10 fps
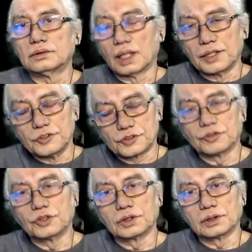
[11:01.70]

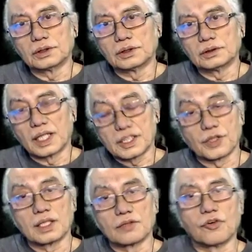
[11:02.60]
useful as
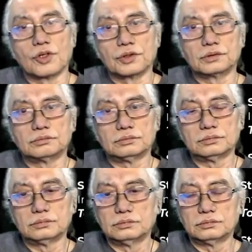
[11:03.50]
well for
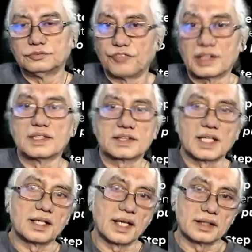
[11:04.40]
fitness
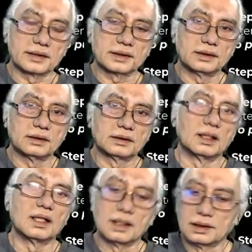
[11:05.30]
and health
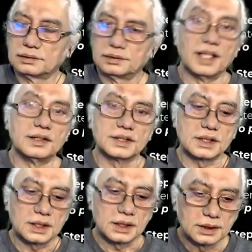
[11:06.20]
in
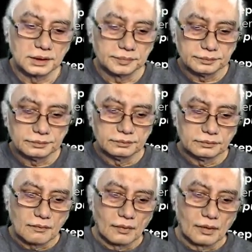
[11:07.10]
general.
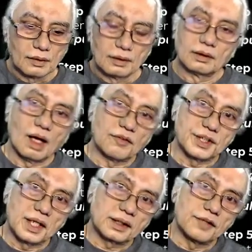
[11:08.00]
After
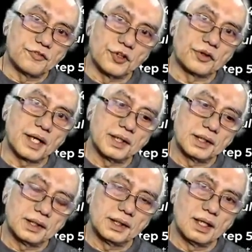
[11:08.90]
that, if you
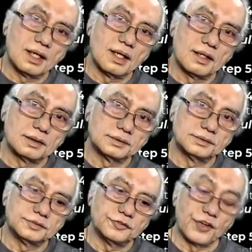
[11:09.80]
already
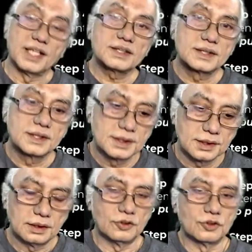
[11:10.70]
finish,
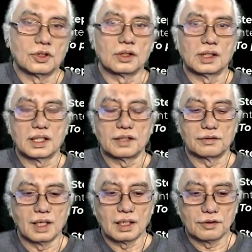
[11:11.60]
you already
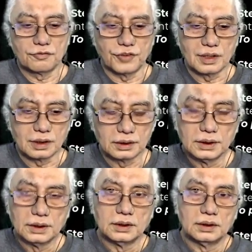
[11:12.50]
feel
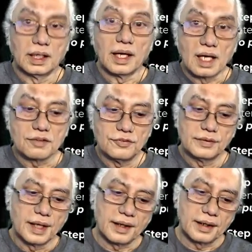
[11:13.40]
enough,
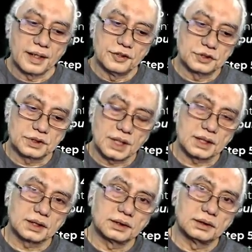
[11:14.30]
and then you
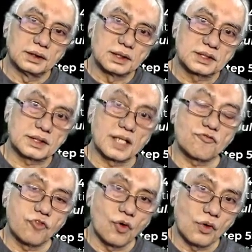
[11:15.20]
start the
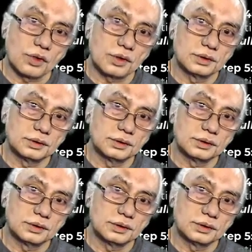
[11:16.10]
step 4,